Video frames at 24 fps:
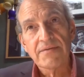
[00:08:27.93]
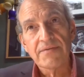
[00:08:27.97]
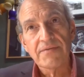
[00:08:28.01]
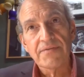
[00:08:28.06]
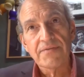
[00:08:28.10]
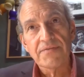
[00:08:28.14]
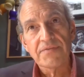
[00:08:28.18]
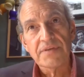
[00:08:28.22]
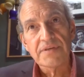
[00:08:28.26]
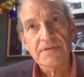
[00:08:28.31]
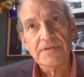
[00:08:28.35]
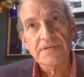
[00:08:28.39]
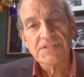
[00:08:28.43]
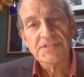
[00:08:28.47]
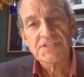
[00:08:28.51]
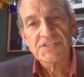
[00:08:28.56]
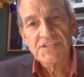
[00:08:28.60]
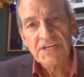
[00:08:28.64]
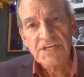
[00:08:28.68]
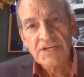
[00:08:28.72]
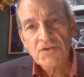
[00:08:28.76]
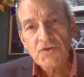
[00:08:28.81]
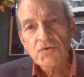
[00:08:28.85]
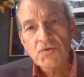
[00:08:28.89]
the
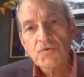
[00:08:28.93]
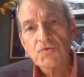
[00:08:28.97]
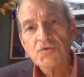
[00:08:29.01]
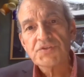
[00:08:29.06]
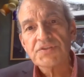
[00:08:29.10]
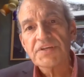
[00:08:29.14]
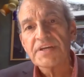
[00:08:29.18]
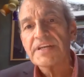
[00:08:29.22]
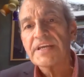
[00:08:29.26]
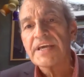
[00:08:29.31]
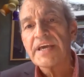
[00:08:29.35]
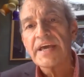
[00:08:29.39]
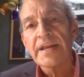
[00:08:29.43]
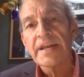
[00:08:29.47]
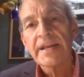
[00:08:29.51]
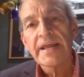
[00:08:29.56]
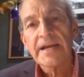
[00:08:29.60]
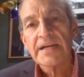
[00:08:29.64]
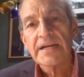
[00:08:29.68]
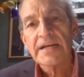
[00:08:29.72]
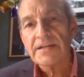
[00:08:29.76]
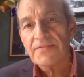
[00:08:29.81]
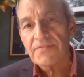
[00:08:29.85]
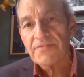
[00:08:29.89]
sinews that
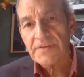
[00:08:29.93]
connect